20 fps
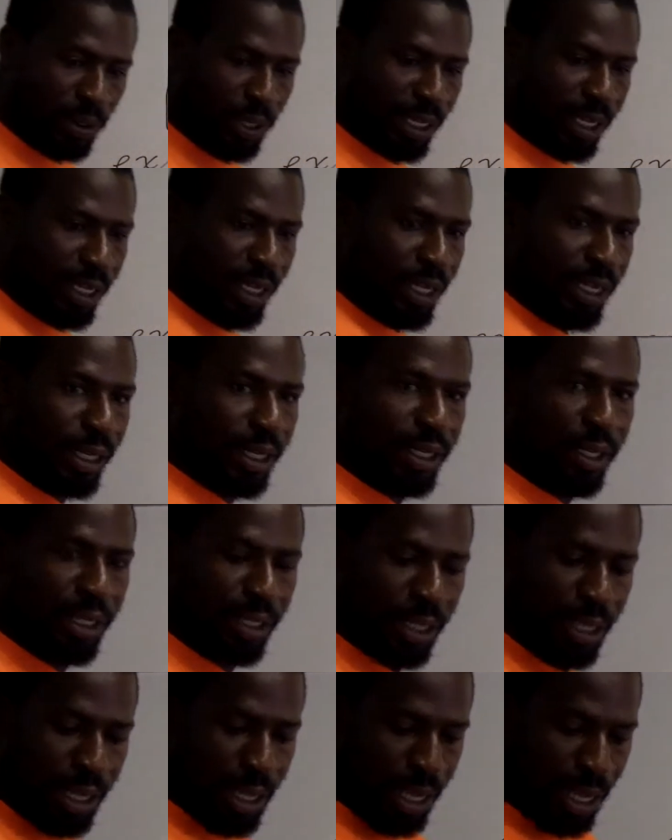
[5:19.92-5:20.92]
go ahead
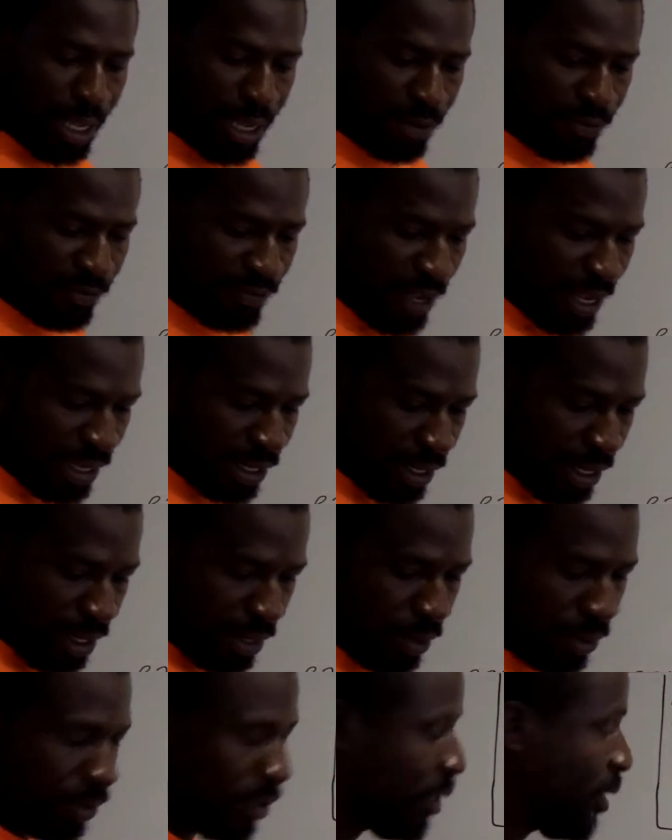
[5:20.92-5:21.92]
and find
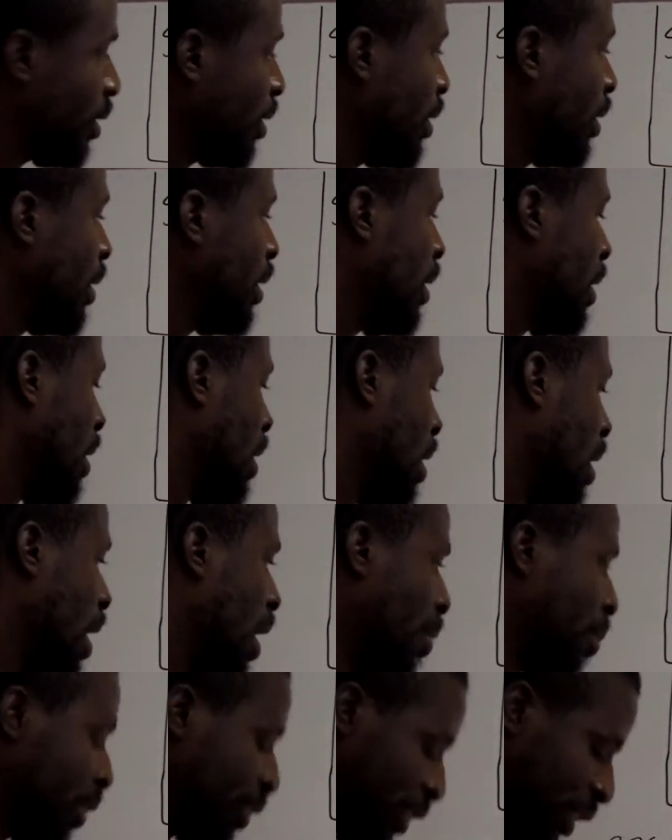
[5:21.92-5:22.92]
out
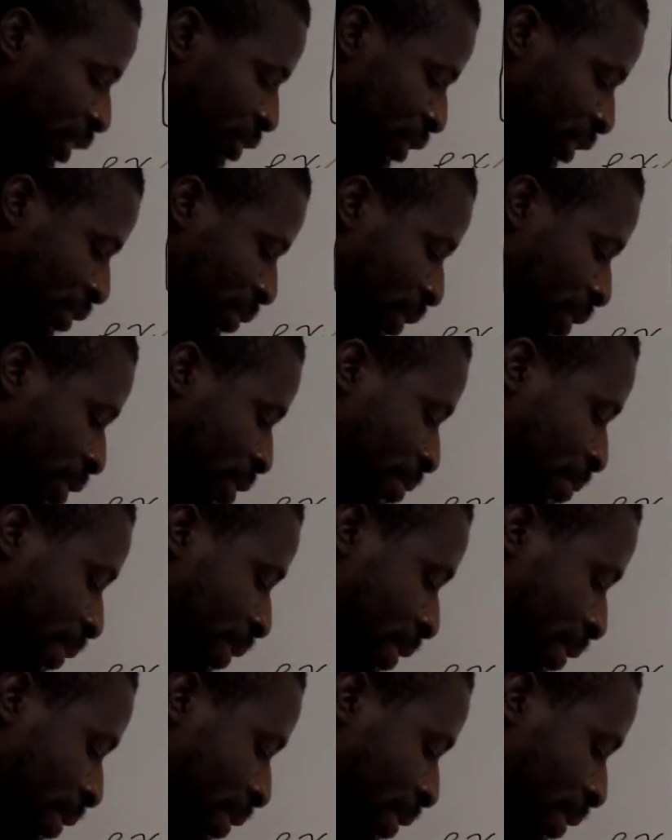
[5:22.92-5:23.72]
how much interest we're going to